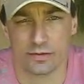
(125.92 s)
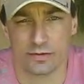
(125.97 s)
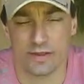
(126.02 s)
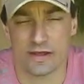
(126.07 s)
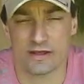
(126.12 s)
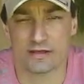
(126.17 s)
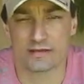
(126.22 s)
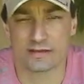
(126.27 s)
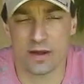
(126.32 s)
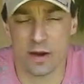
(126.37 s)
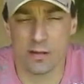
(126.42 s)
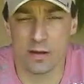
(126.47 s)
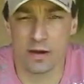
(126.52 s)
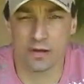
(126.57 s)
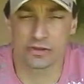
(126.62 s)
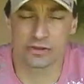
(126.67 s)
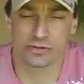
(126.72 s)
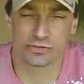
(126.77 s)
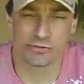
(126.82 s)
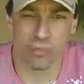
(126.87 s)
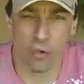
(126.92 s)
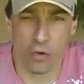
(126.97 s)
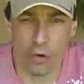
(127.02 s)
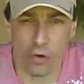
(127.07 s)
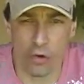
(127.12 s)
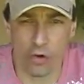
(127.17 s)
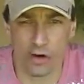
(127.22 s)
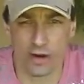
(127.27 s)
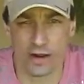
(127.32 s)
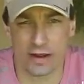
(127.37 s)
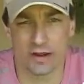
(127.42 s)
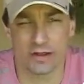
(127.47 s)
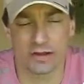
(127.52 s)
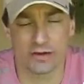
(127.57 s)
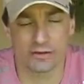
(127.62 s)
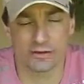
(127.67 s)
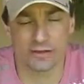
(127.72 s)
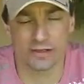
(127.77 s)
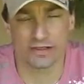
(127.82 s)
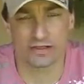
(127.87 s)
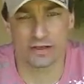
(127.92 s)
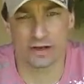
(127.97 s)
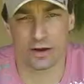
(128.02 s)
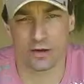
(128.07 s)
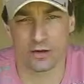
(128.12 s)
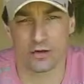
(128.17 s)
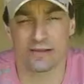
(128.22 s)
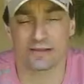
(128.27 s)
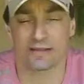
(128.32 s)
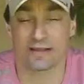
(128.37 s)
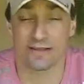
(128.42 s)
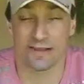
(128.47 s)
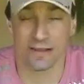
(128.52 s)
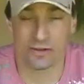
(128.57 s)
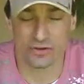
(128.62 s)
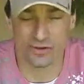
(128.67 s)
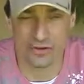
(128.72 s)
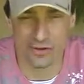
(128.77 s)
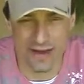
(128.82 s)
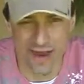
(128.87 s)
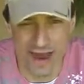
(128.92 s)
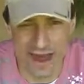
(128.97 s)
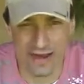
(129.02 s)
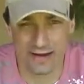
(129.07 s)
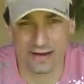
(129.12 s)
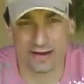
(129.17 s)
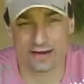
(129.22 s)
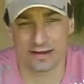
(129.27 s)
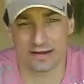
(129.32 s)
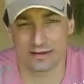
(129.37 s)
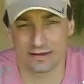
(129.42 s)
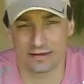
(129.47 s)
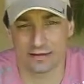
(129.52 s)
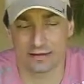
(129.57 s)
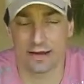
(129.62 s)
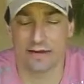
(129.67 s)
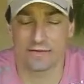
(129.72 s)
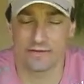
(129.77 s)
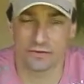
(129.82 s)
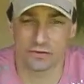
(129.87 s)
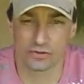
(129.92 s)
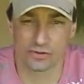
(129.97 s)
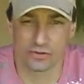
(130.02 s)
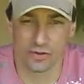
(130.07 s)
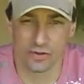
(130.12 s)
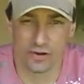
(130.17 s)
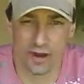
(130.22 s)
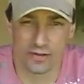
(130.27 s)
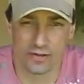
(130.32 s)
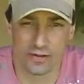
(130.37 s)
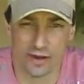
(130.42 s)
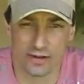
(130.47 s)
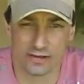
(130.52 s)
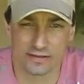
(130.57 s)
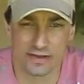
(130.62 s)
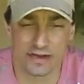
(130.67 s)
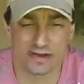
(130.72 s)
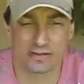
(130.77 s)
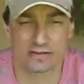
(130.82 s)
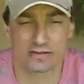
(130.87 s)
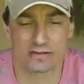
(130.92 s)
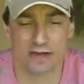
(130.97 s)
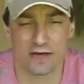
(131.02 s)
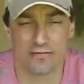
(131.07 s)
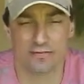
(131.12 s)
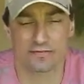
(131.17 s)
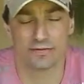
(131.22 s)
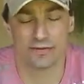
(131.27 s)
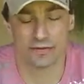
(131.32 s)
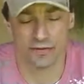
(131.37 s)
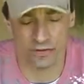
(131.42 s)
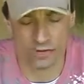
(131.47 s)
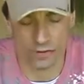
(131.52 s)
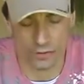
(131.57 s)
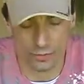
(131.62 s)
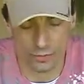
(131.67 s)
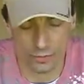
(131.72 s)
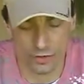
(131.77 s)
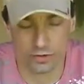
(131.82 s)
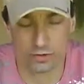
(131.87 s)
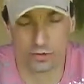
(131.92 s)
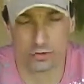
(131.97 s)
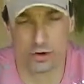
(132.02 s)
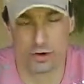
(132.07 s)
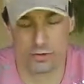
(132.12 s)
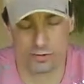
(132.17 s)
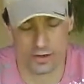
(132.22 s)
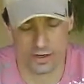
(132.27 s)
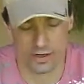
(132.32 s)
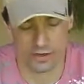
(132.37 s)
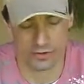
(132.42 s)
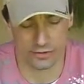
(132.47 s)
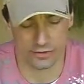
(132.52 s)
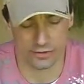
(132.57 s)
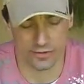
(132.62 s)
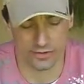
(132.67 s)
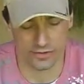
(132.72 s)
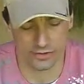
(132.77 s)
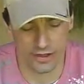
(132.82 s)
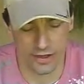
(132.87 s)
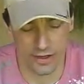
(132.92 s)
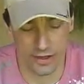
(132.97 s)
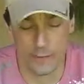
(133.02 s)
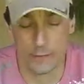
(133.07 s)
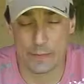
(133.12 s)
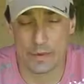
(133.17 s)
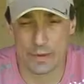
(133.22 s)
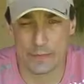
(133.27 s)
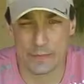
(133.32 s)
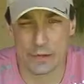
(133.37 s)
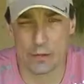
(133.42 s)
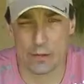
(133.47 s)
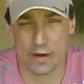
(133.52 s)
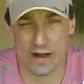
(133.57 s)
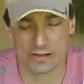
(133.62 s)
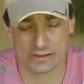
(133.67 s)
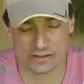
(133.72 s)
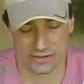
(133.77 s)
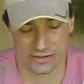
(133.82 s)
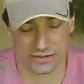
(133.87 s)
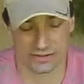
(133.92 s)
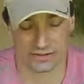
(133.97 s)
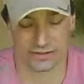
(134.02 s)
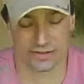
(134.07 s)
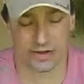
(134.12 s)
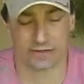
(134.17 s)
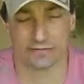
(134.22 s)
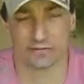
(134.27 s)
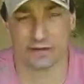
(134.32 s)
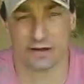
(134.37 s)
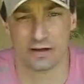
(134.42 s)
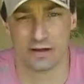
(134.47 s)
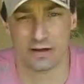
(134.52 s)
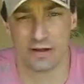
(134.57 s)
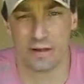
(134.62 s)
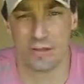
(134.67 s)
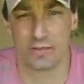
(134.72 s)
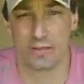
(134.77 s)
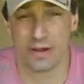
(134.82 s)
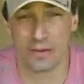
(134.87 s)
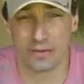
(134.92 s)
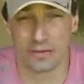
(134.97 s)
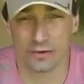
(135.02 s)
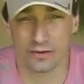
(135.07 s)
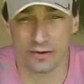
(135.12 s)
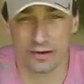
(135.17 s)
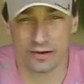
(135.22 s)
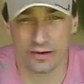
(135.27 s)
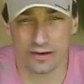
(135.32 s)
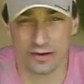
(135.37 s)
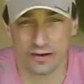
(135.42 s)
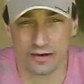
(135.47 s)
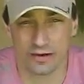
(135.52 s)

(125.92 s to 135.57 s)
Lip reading: there's so much more increase in anointing that you can get. If you sort out that stuff, you will grow and increase. People watch this stuff. People